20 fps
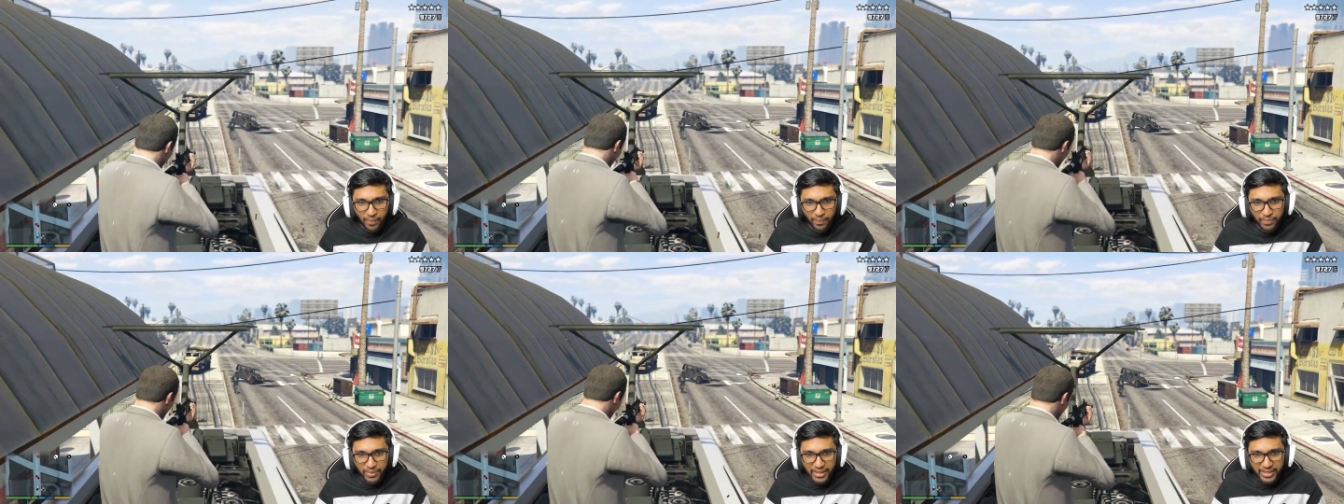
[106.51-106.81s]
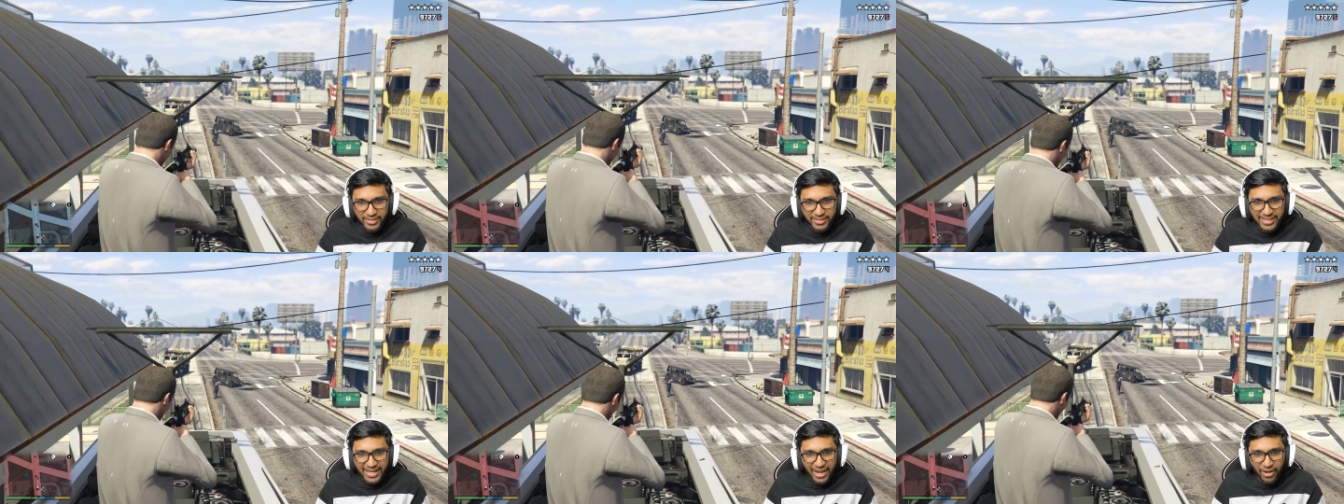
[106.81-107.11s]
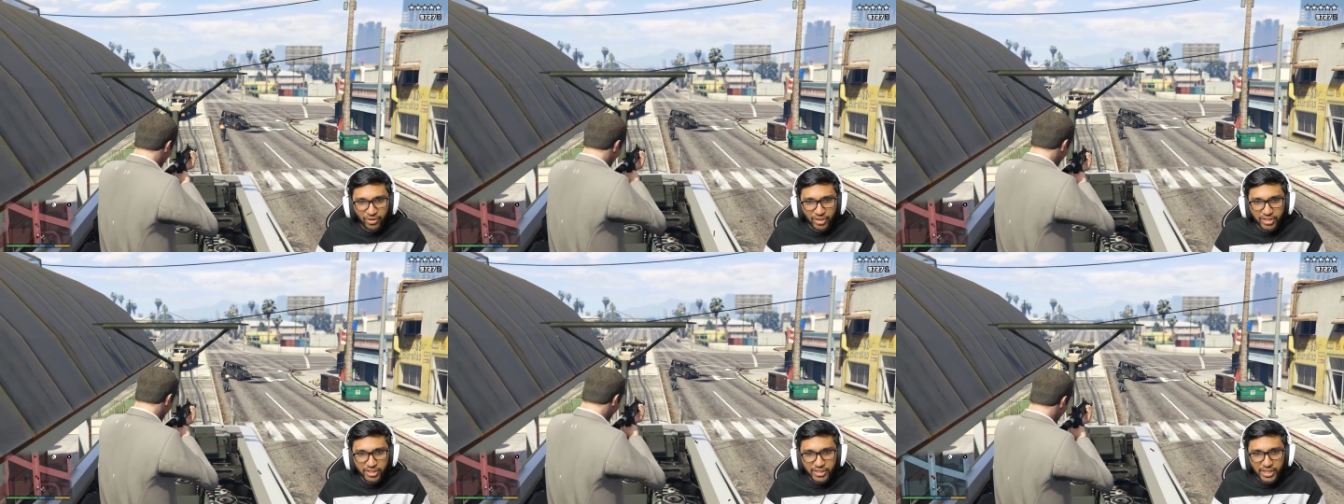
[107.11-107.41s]
Please
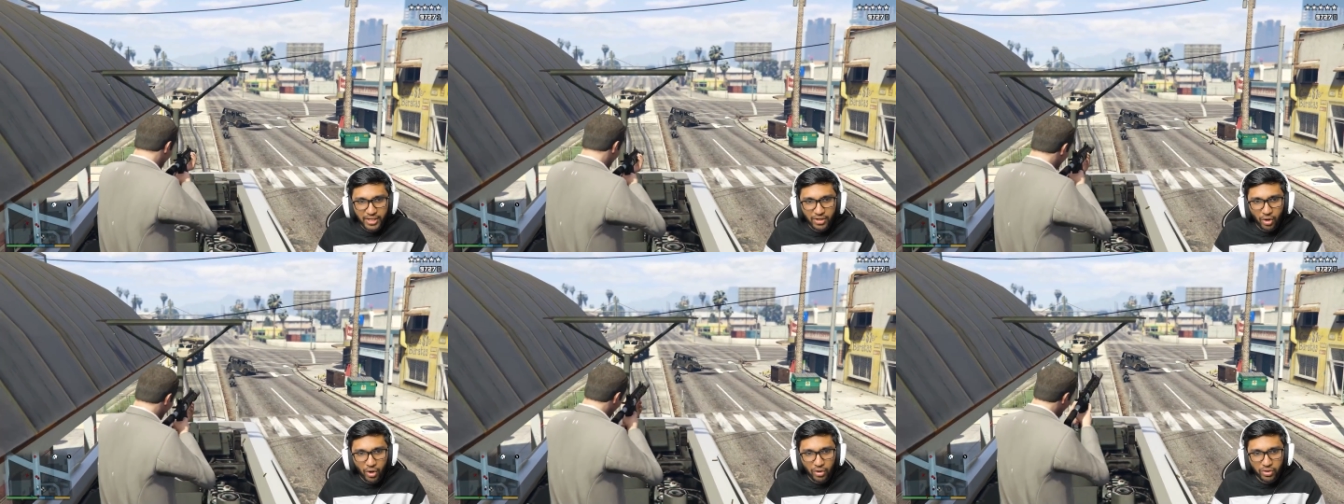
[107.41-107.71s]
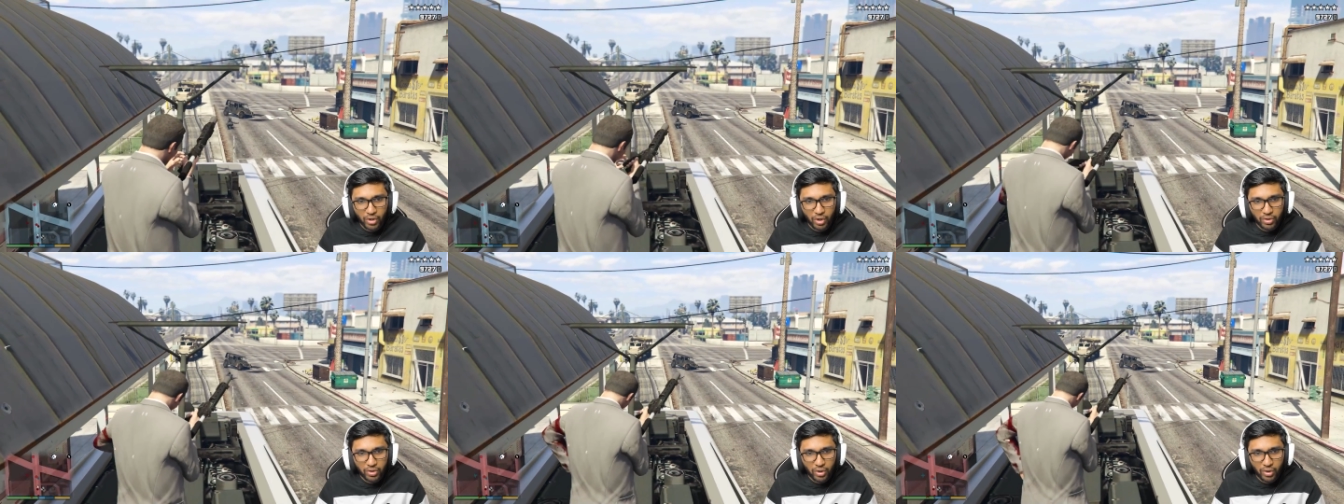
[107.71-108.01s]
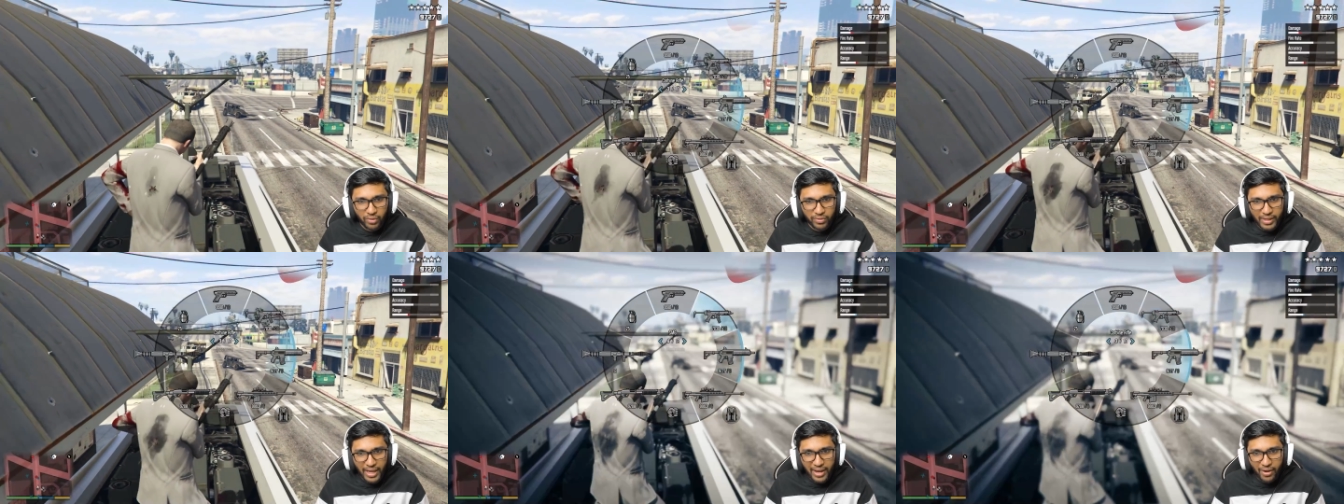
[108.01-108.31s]
drive this thing. Oh, no,
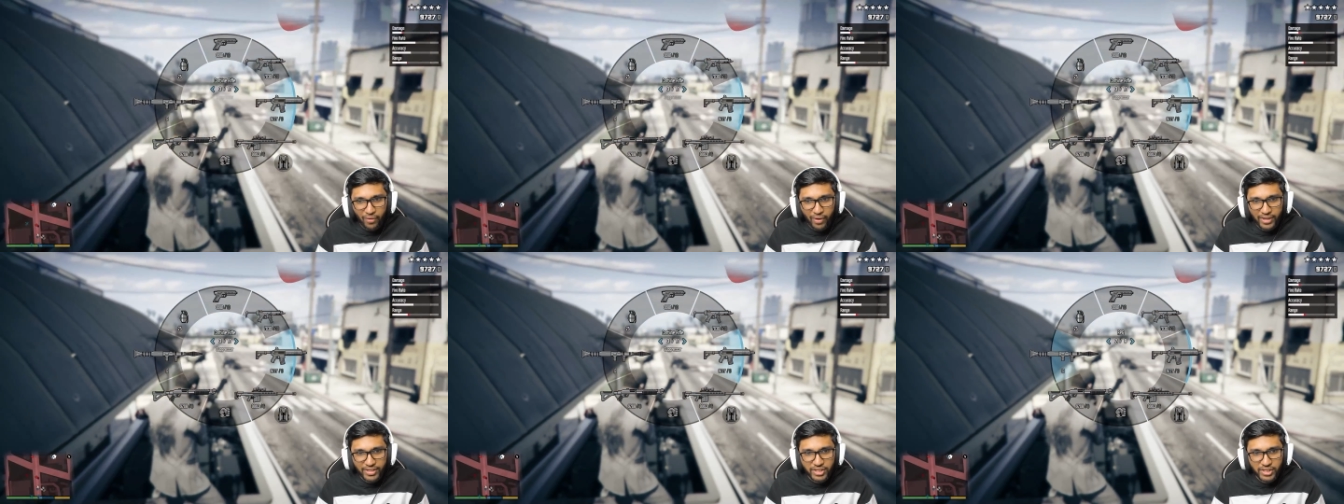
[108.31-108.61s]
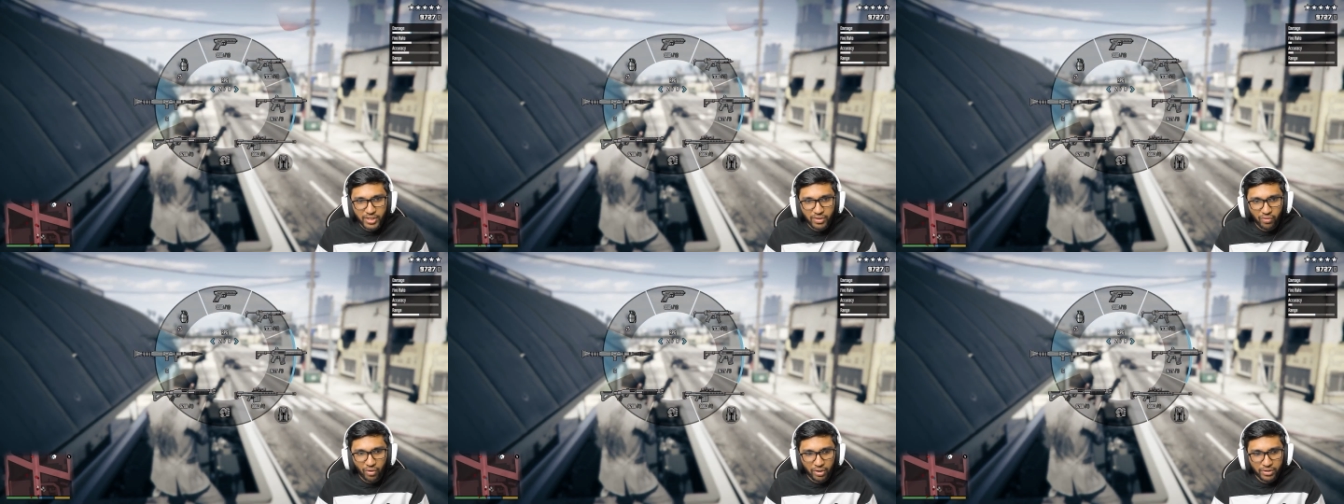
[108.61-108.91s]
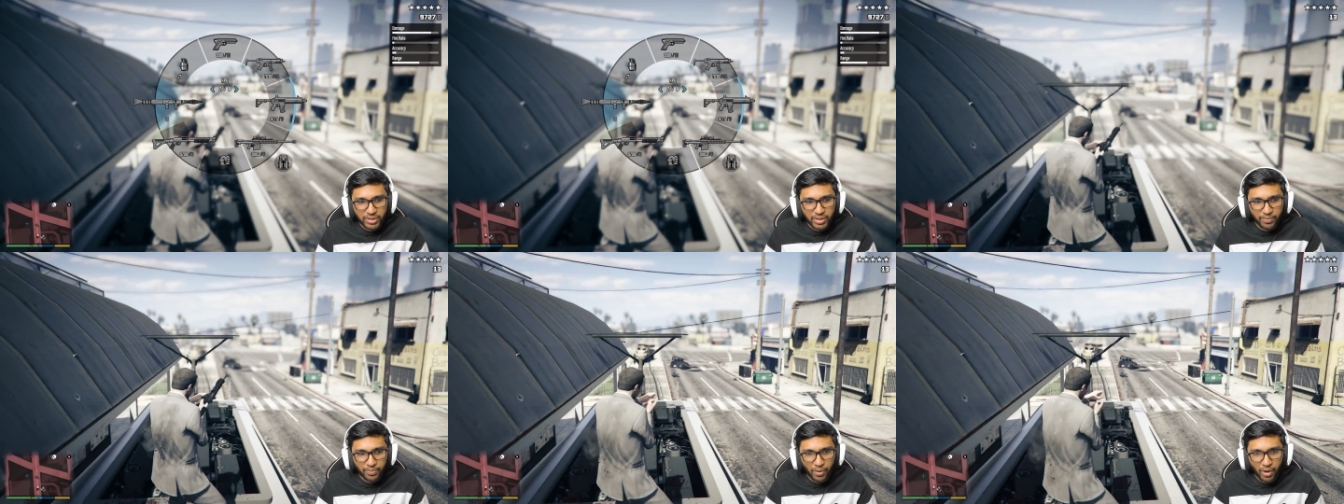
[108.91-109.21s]
no. Now I see
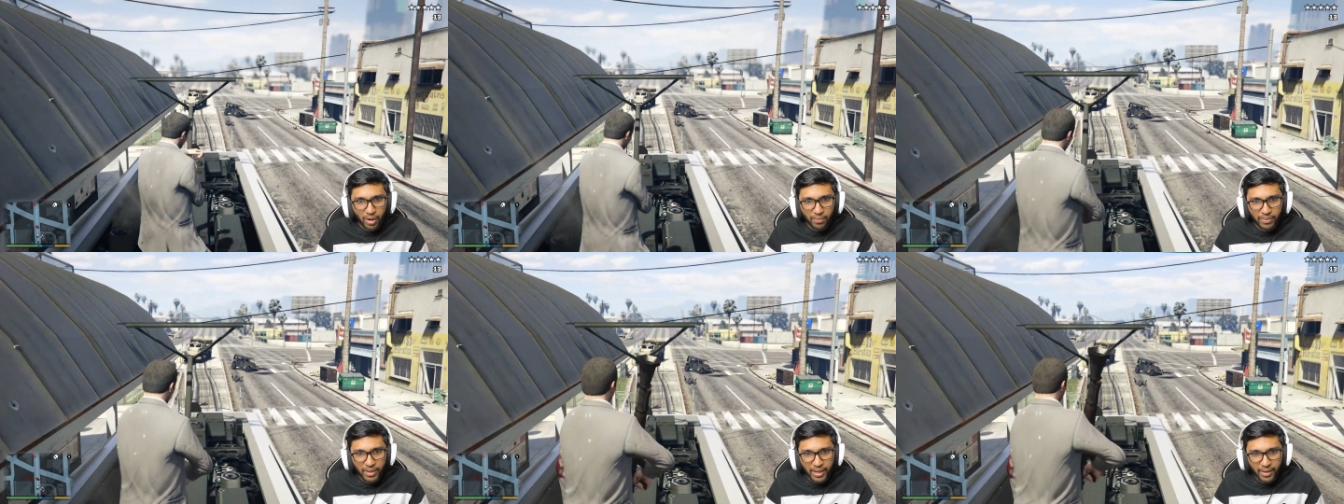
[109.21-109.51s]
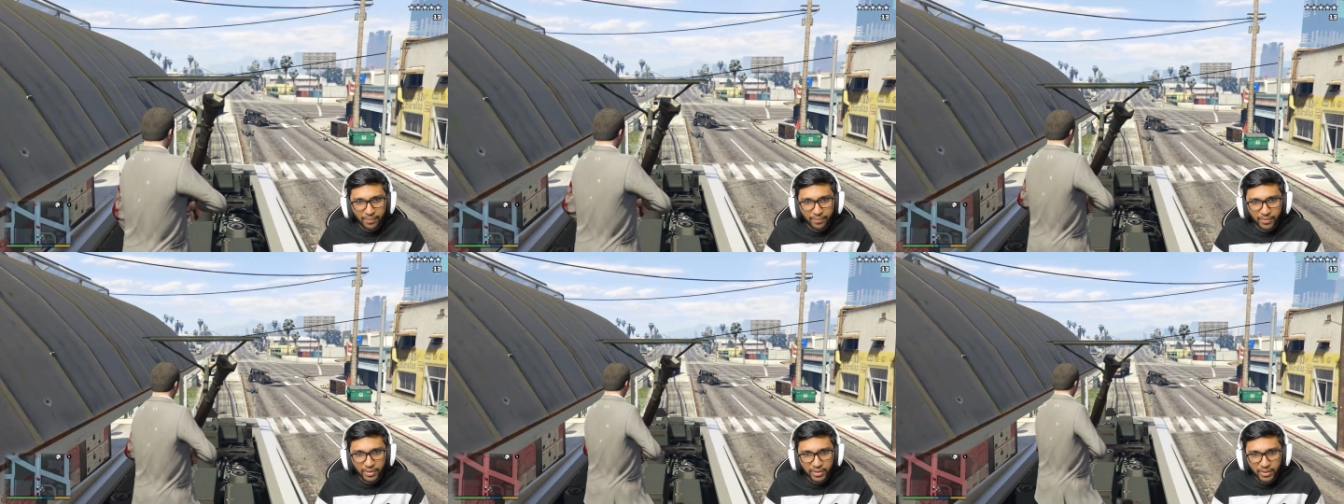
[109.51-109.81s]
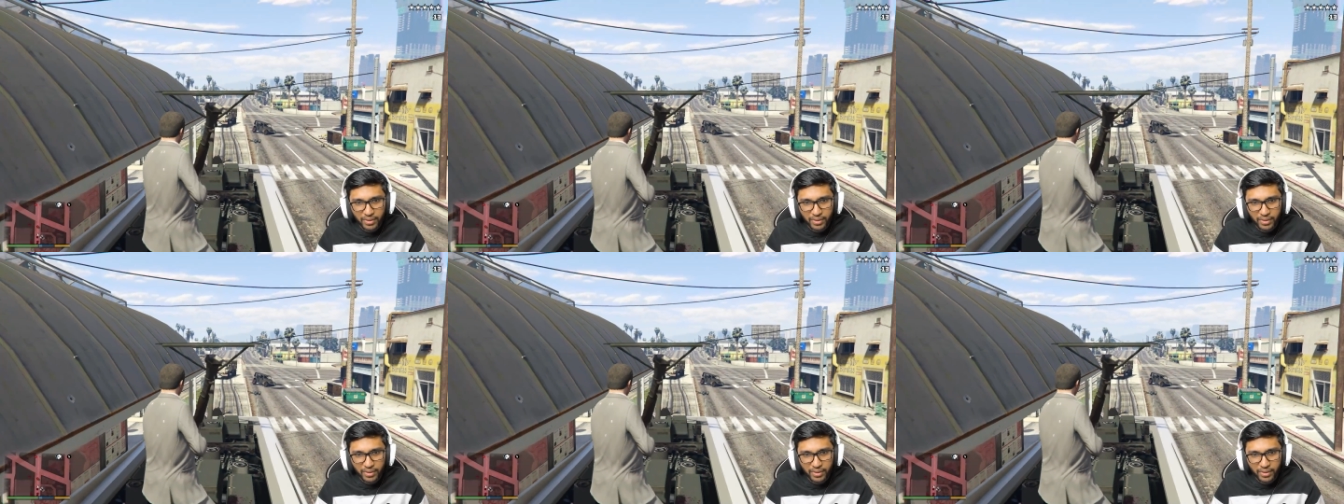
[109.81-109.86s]
what's the problem.